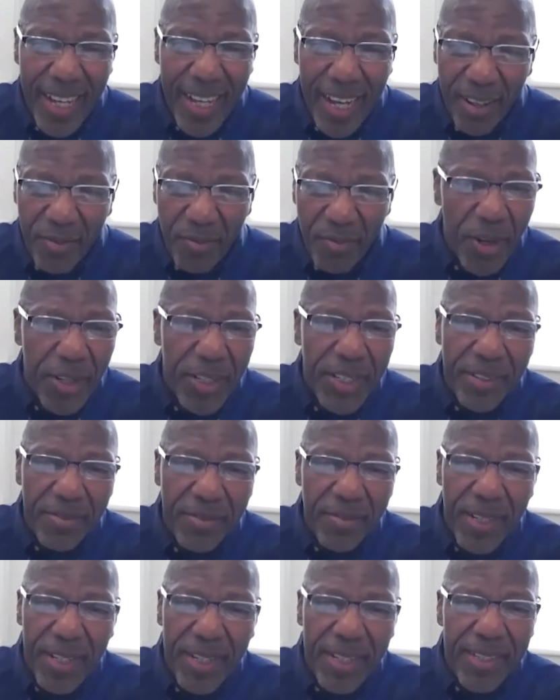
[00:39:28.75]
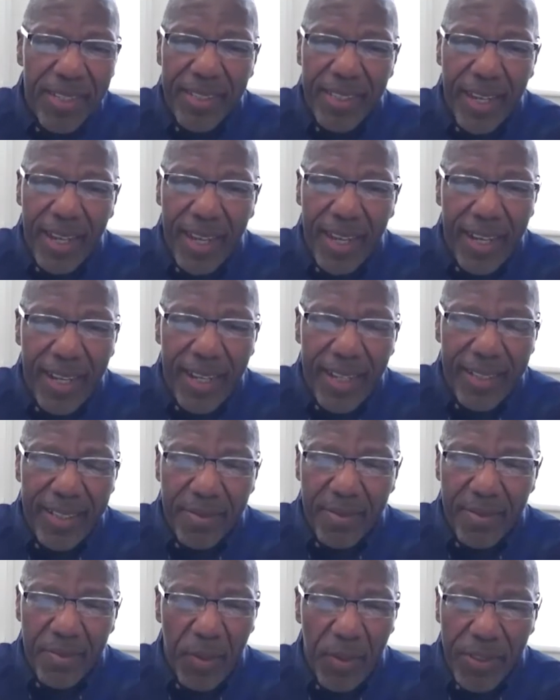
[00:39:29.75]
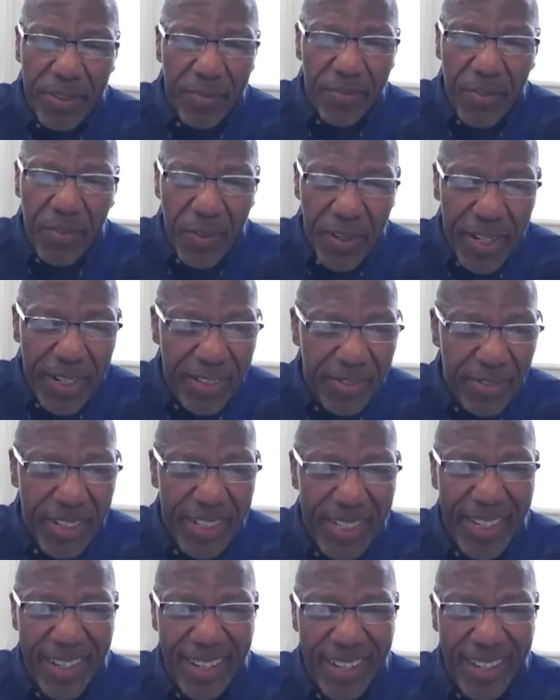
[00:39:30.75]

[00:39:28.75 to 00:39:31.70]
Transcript: uh, working with uh, more than 400